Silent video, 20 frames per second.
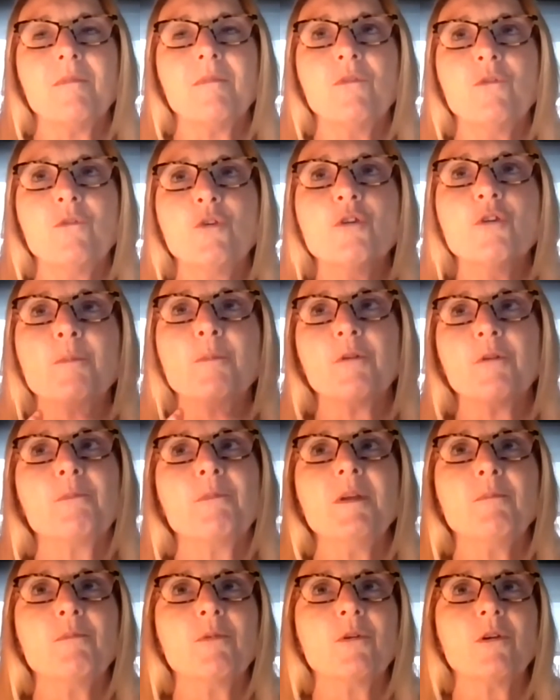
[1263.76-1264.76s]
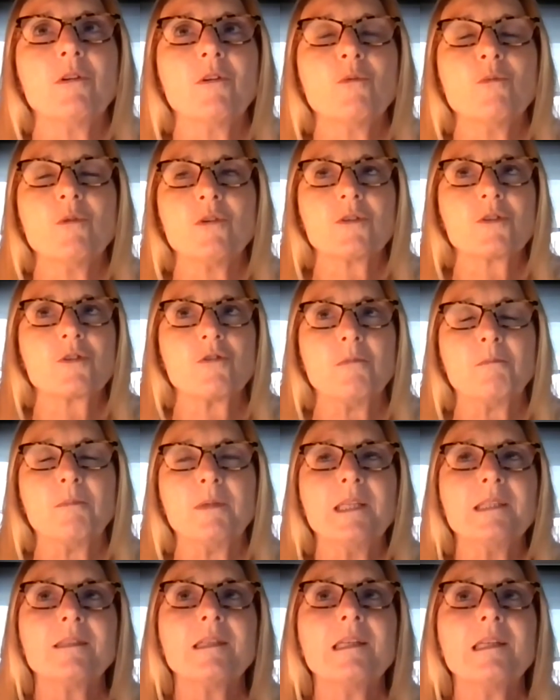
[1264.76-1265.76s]
group of people was
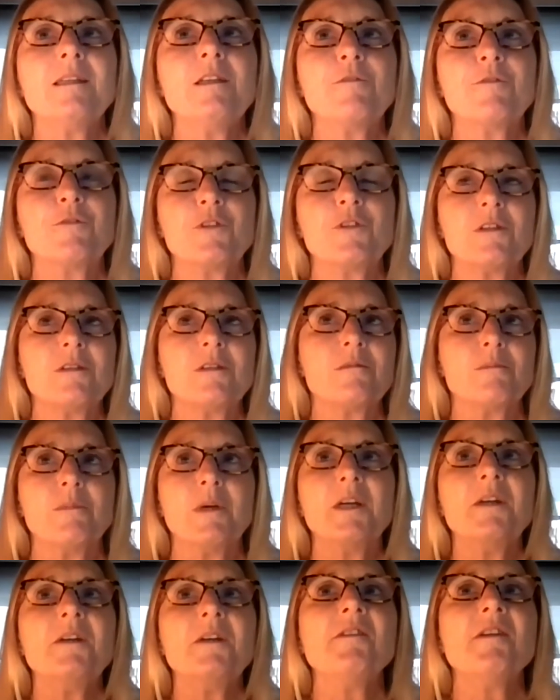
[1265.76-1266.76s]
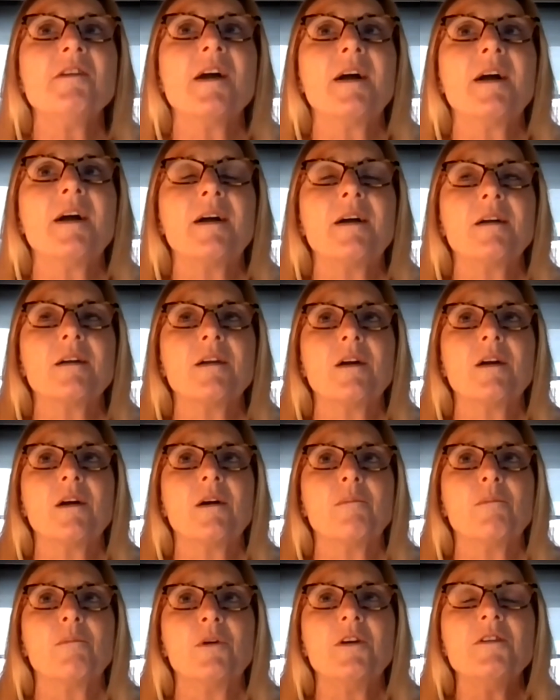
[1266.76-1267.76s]
completely different, very young,
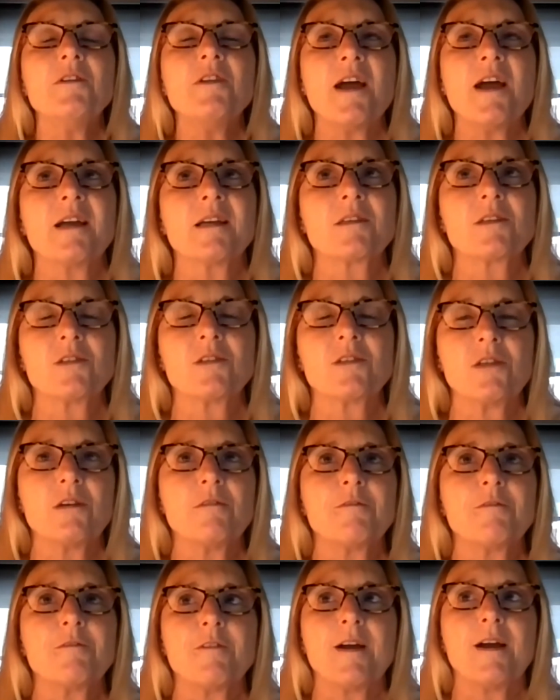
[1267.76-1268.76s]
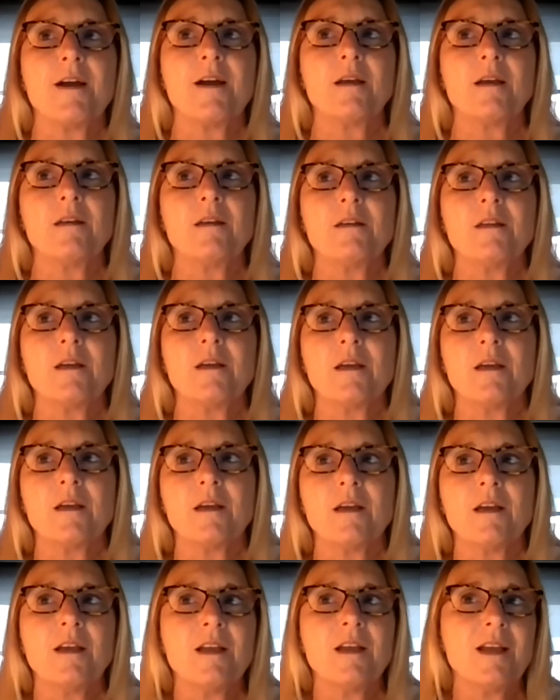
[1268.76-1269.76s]
very active, and
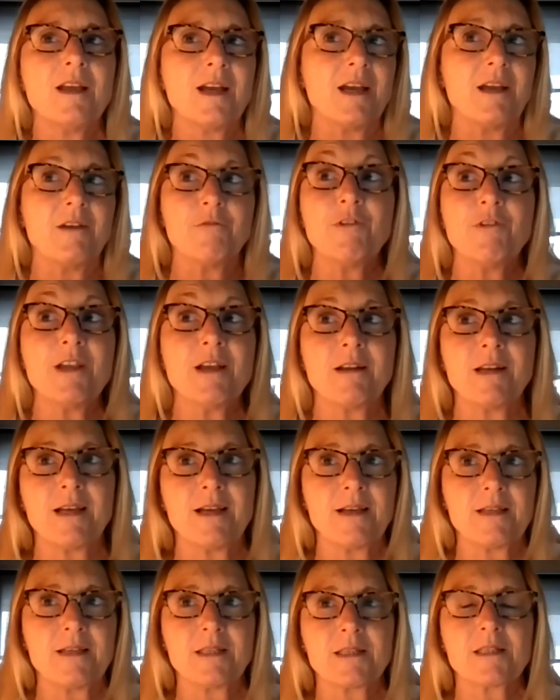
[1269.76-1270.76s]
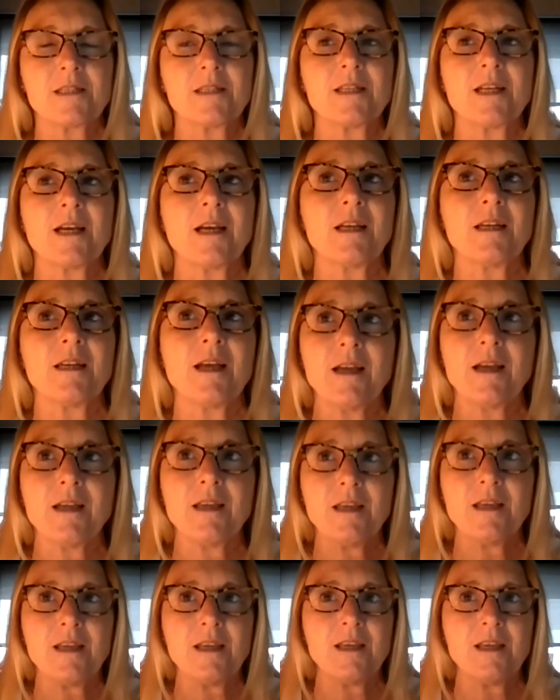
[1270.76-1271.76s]
I realized that
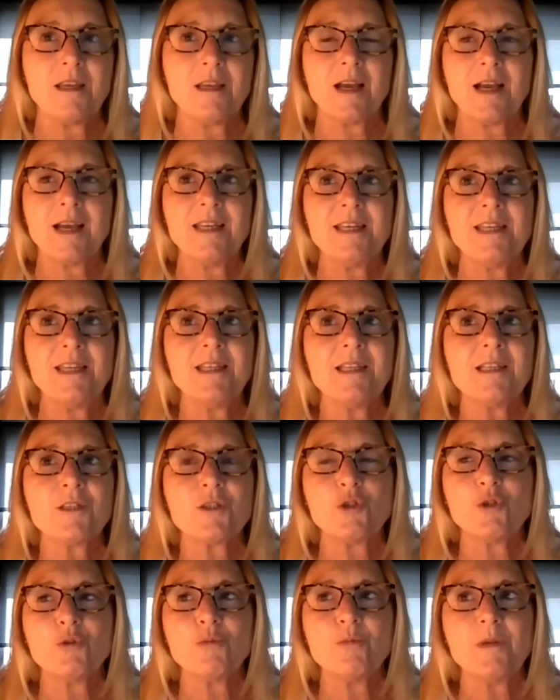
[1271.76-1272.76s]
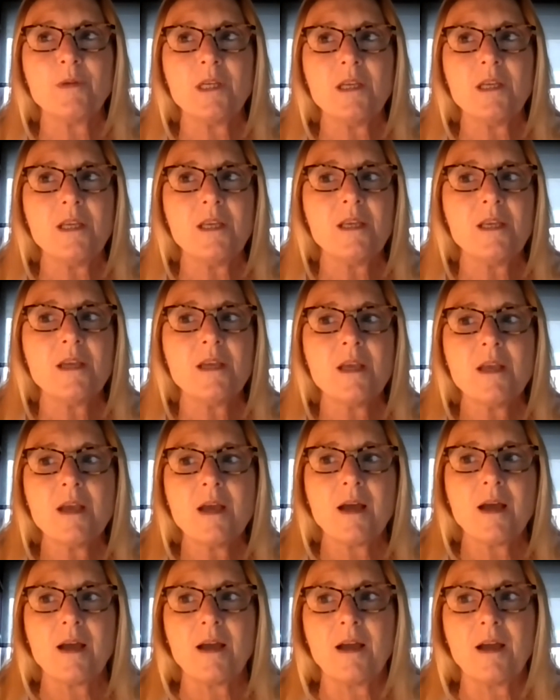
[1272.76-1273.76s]
I needed to be
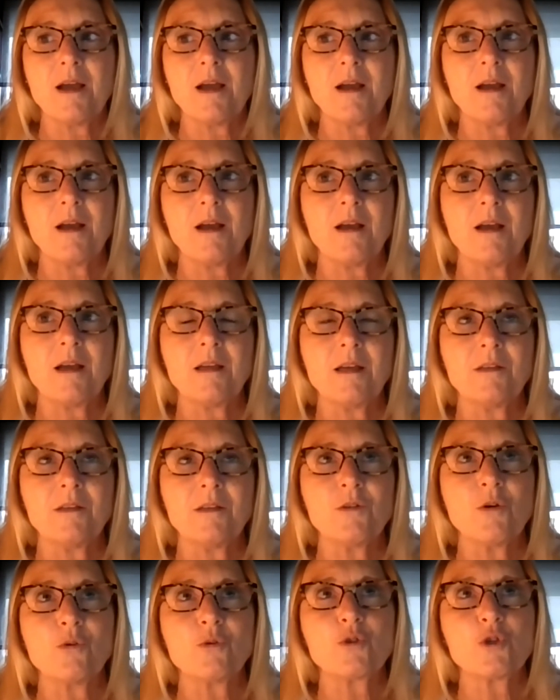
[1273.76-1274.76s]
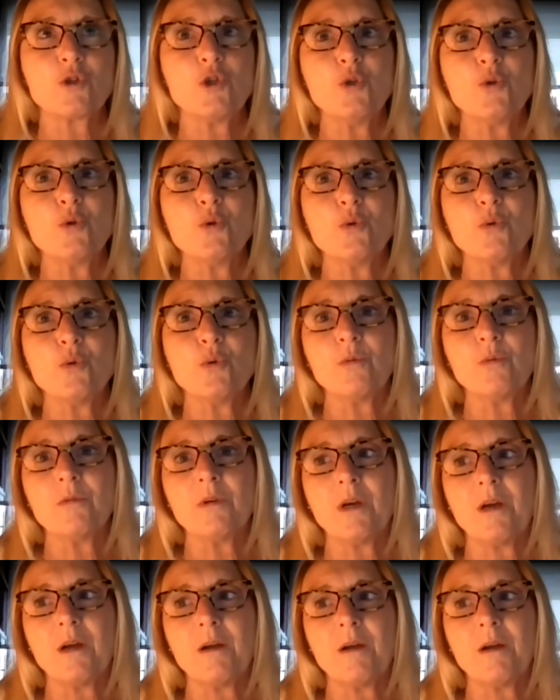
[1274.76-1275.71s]
or to